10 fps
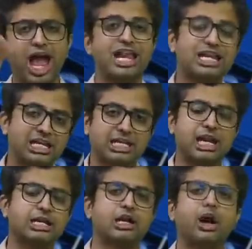and it
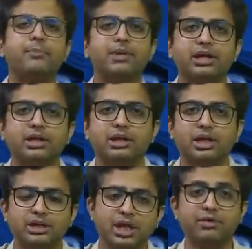had come in
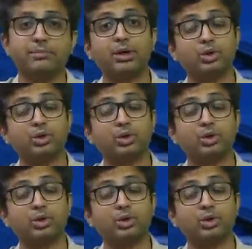November